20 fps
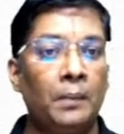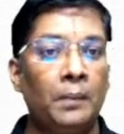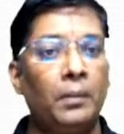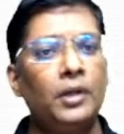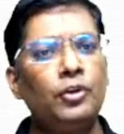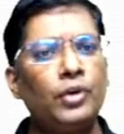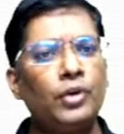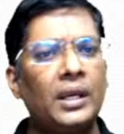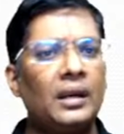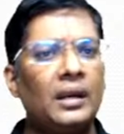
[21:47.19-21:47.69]

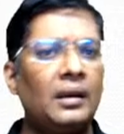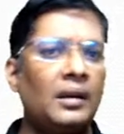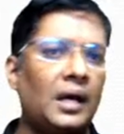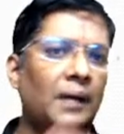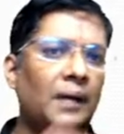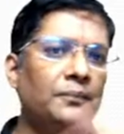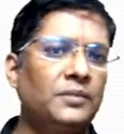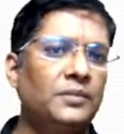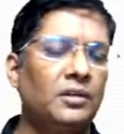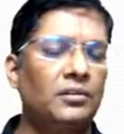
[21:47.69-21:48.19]
But you can
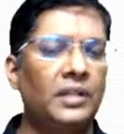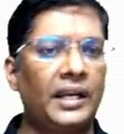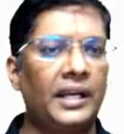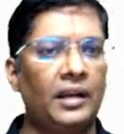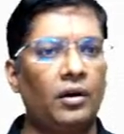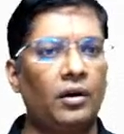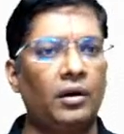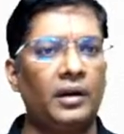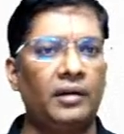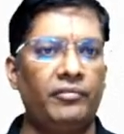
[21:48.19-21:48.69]
observe the
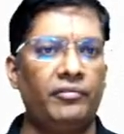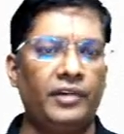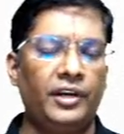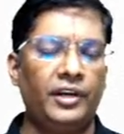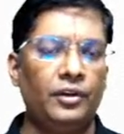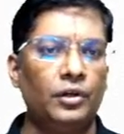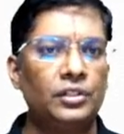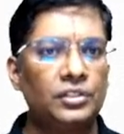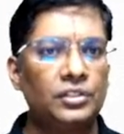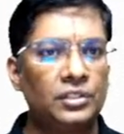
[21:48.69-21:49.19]
recorded
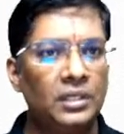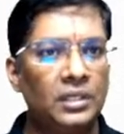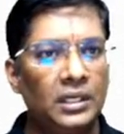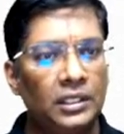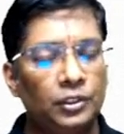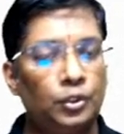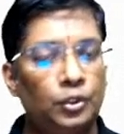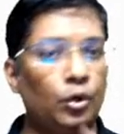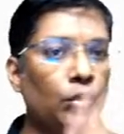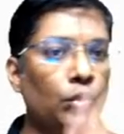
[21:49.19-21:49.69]
videos
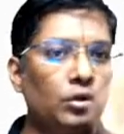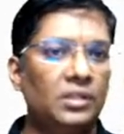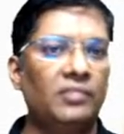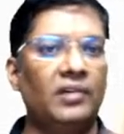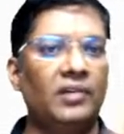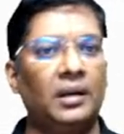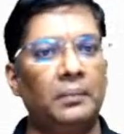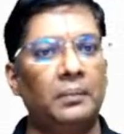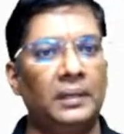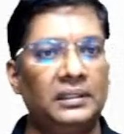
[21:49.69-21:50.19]
throughout the
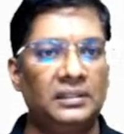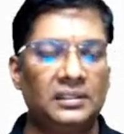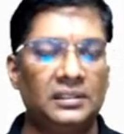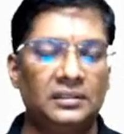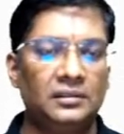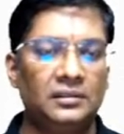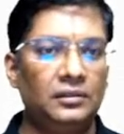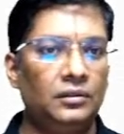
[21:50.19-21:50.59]
1 month.